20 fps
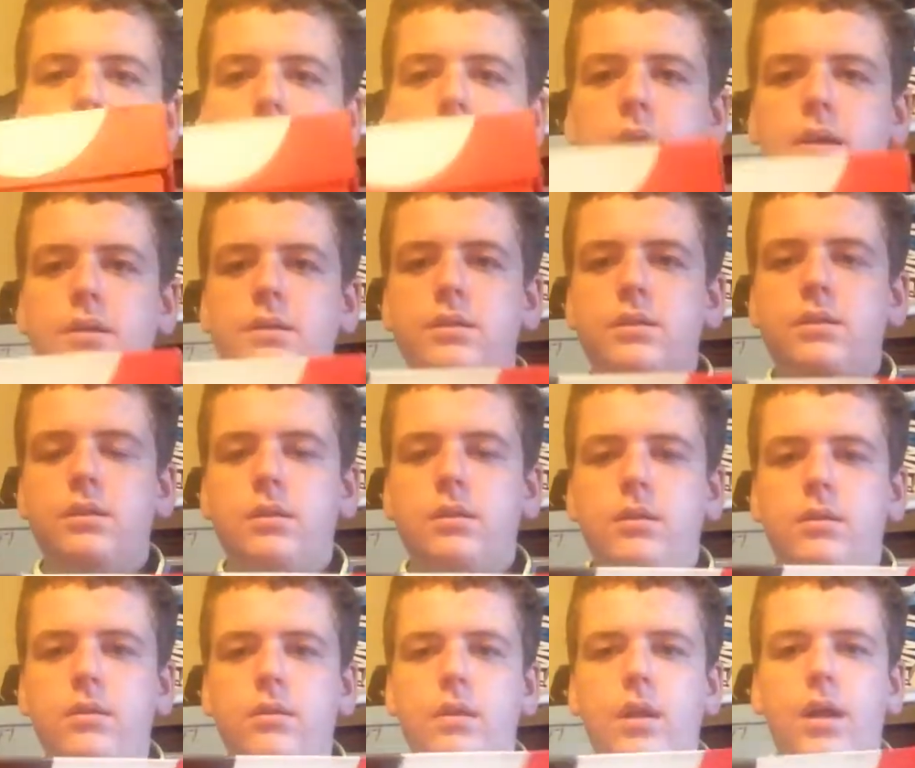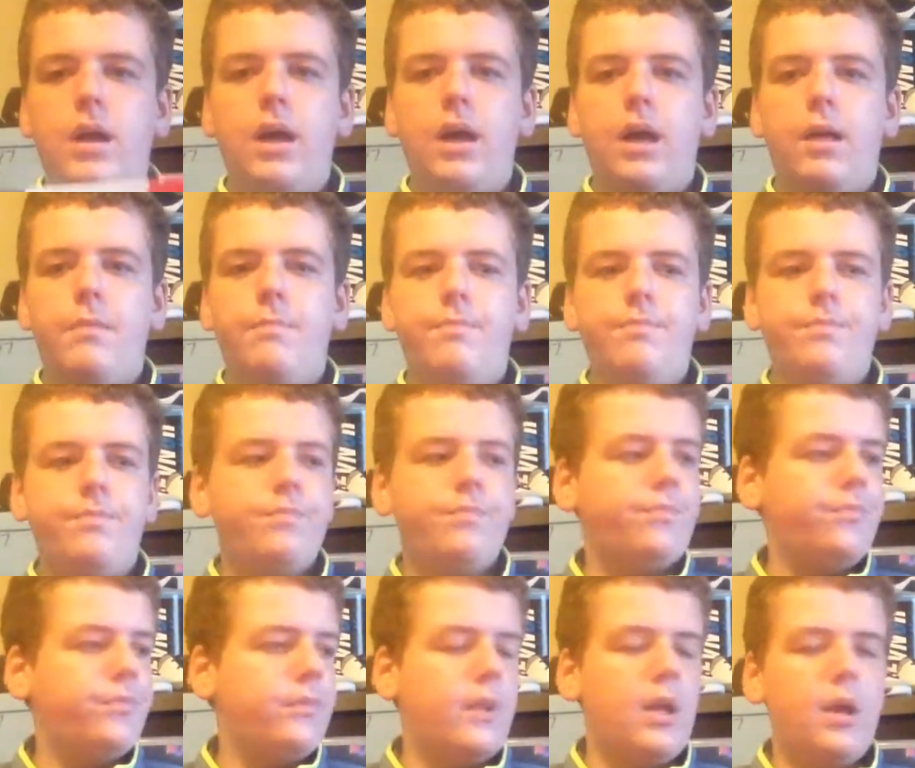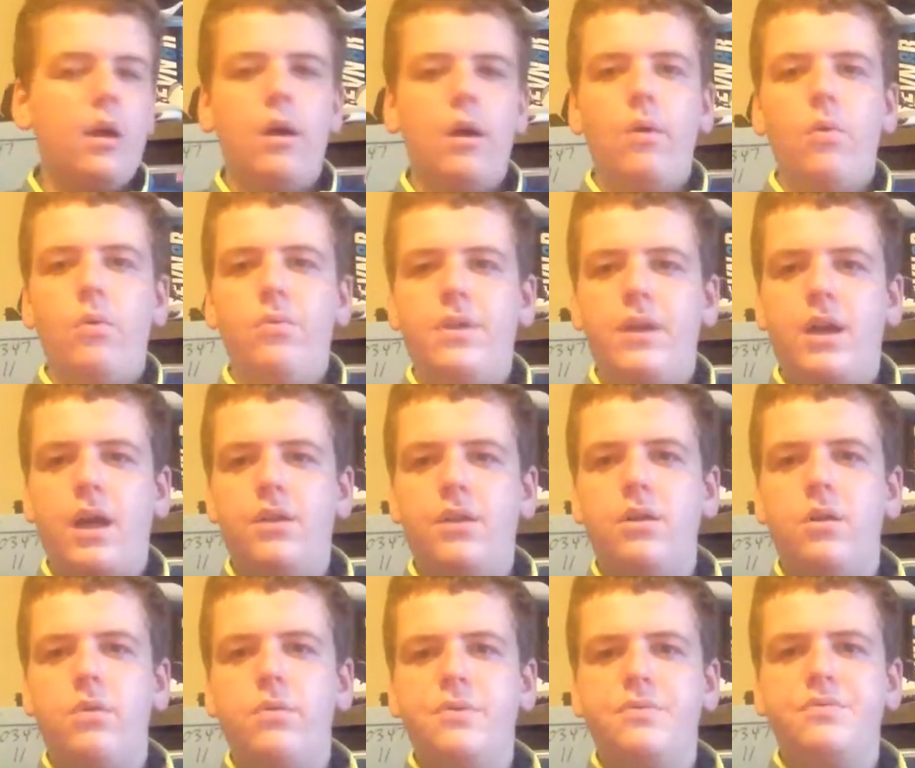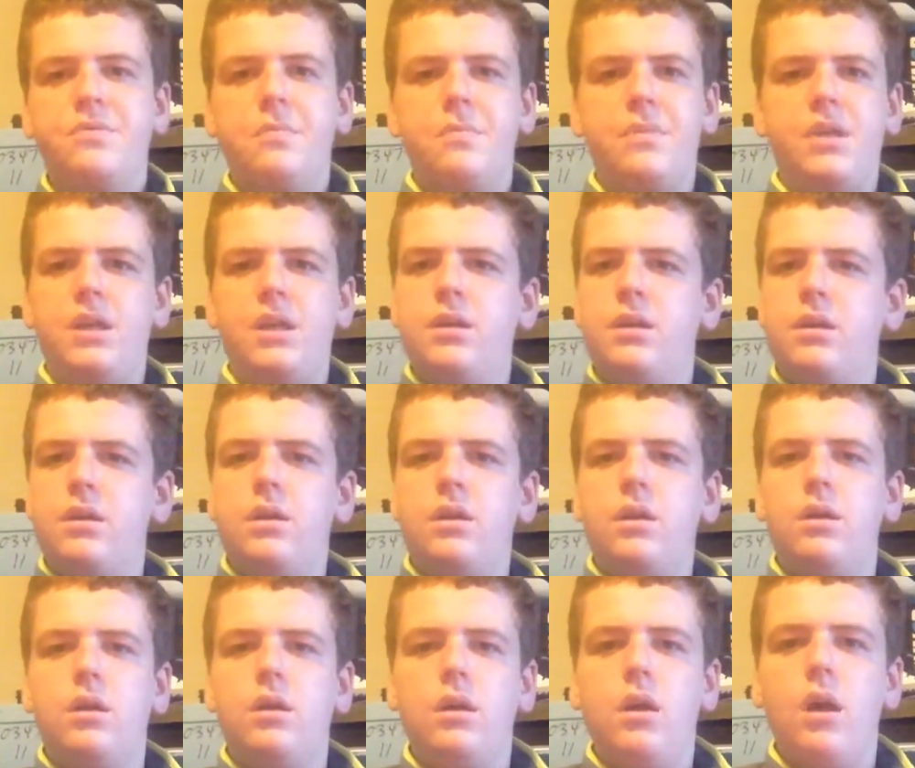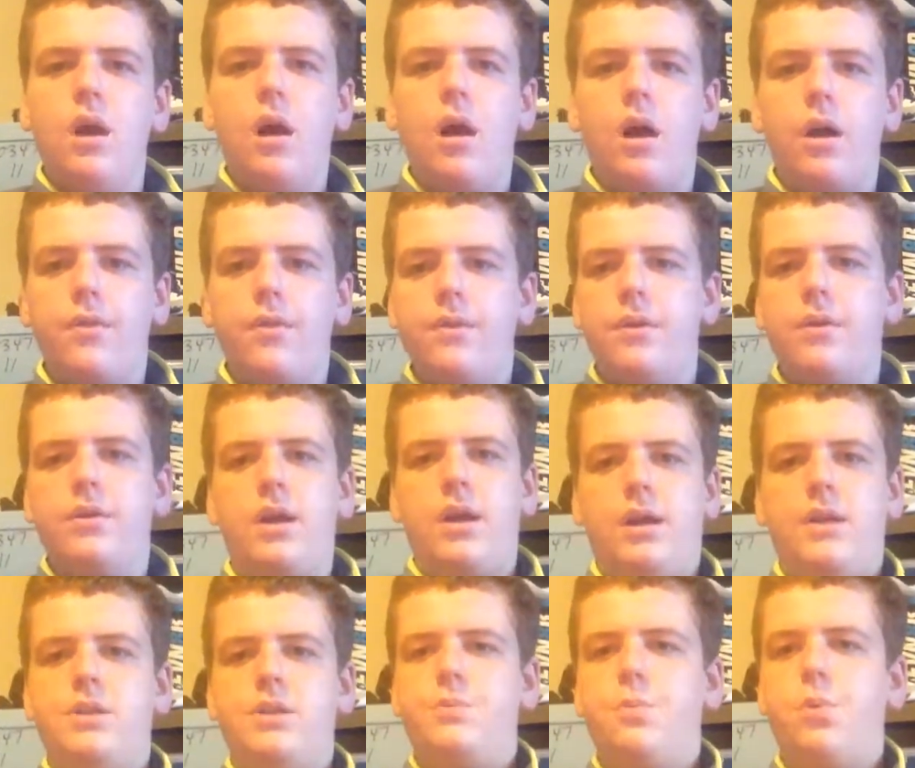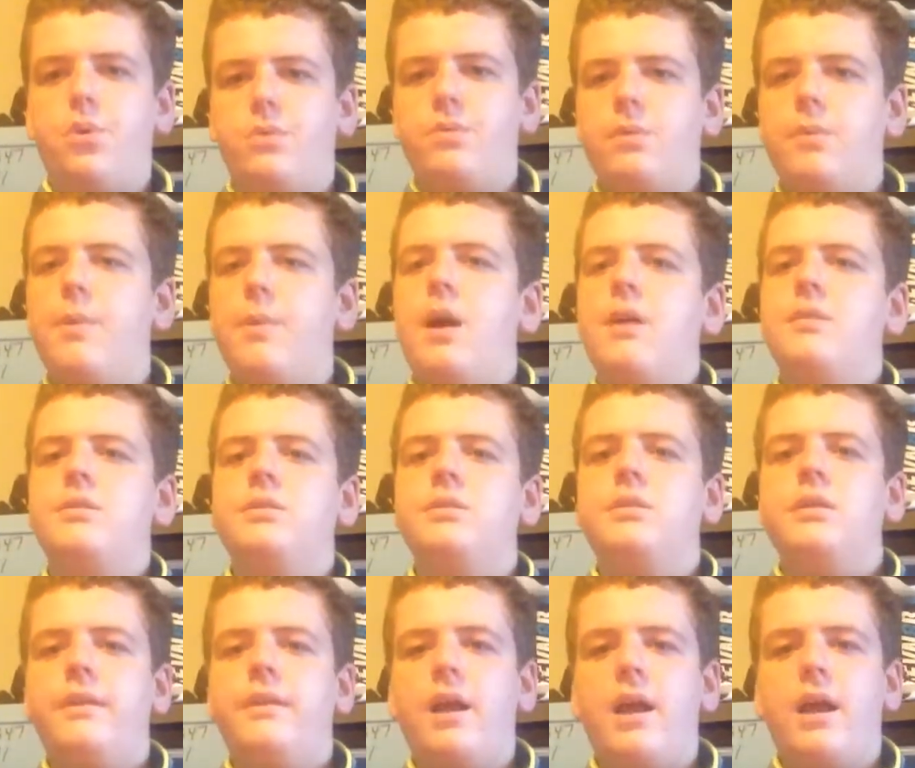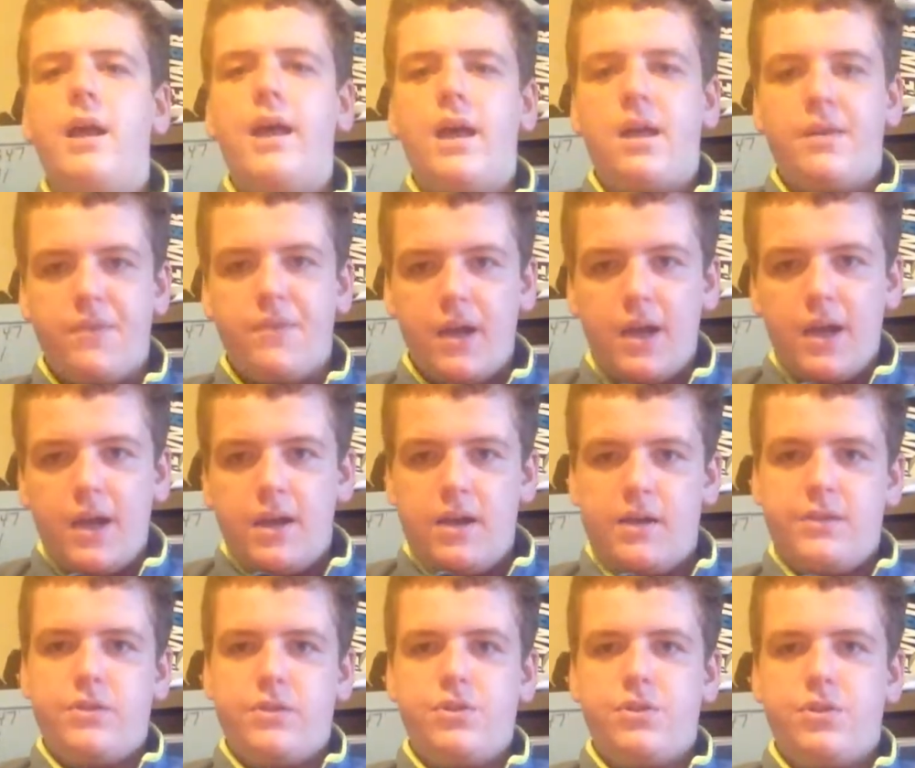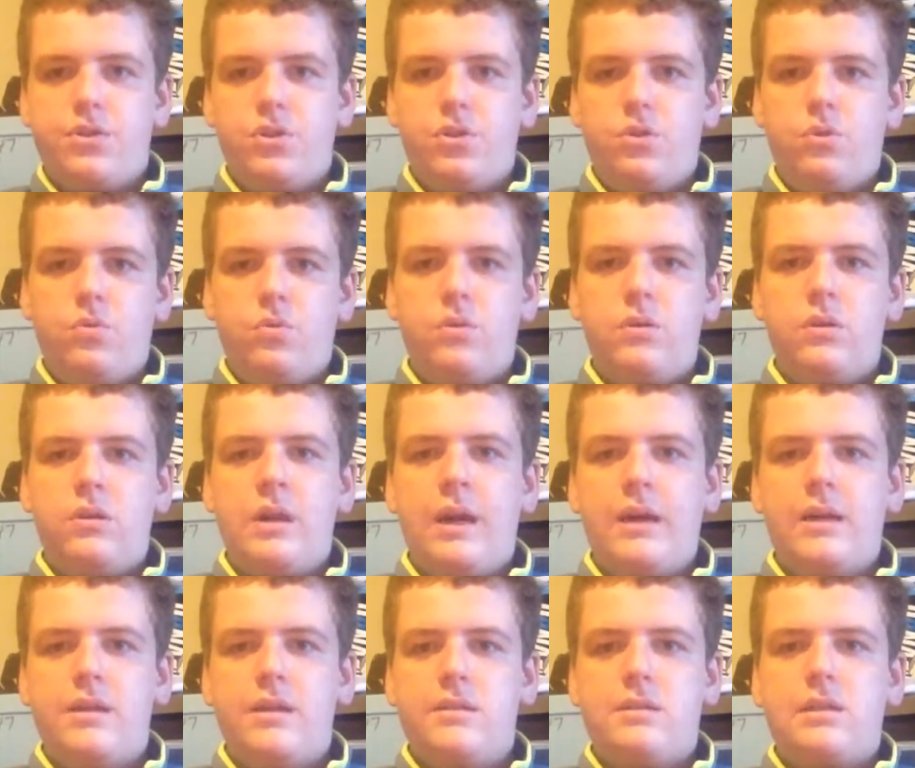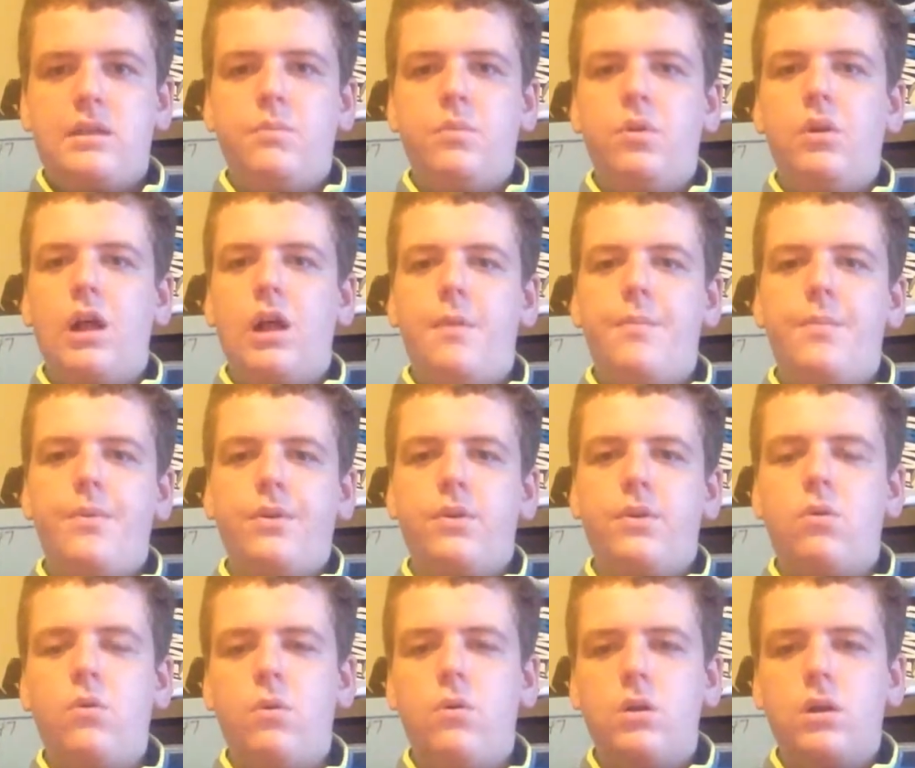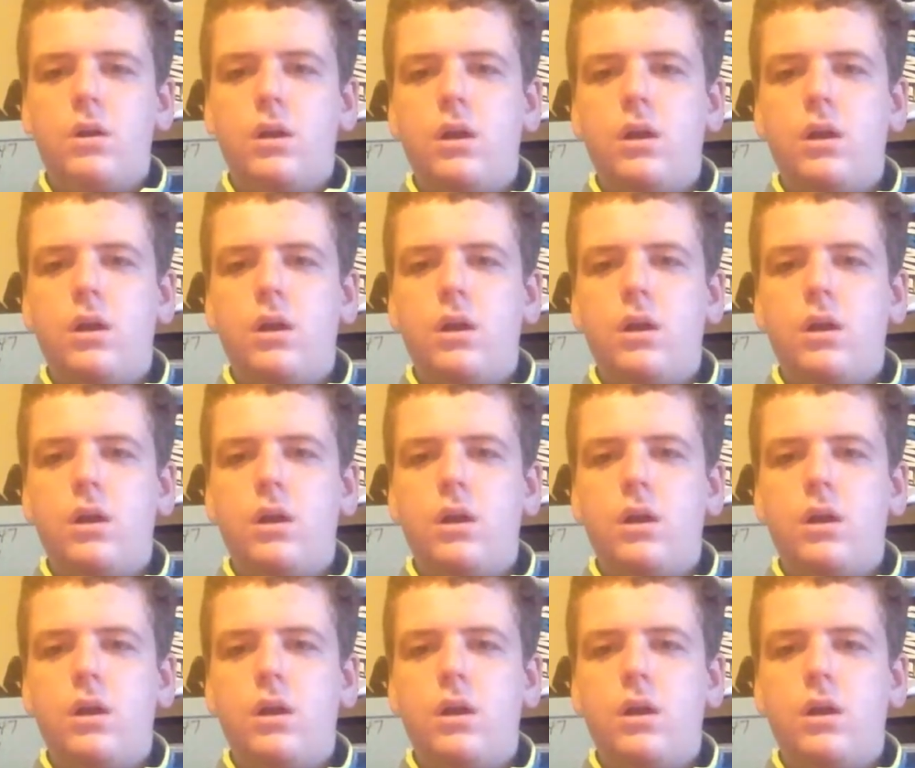box. One thing I noticed from the other Nike sportswear boxes that I have is there's a new Nike symbol up in the corner